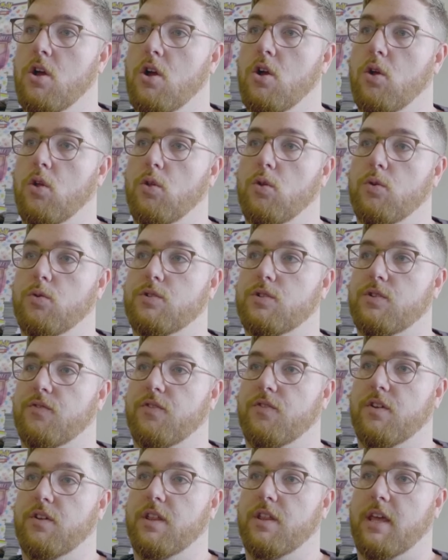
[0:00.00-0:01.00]

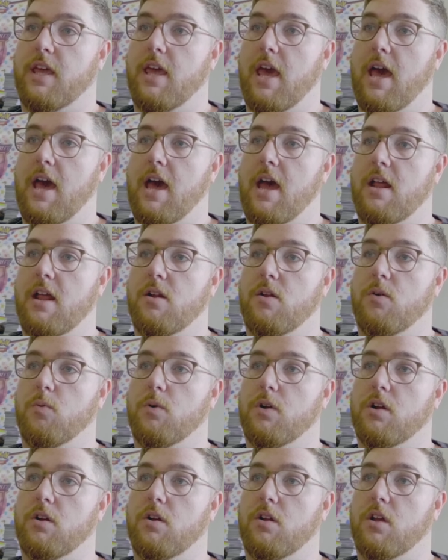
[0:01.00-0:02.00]
Lucifer the Cat.
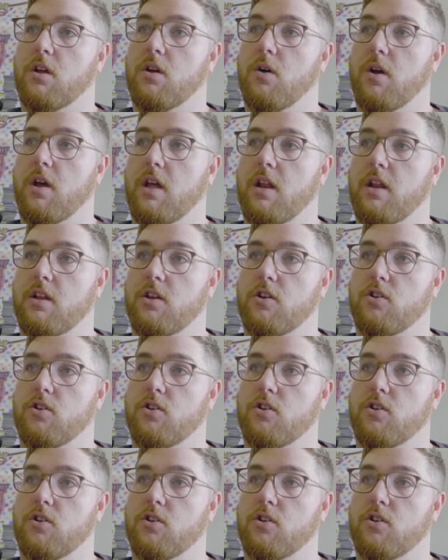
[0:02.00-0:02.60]
We're going to go ahead and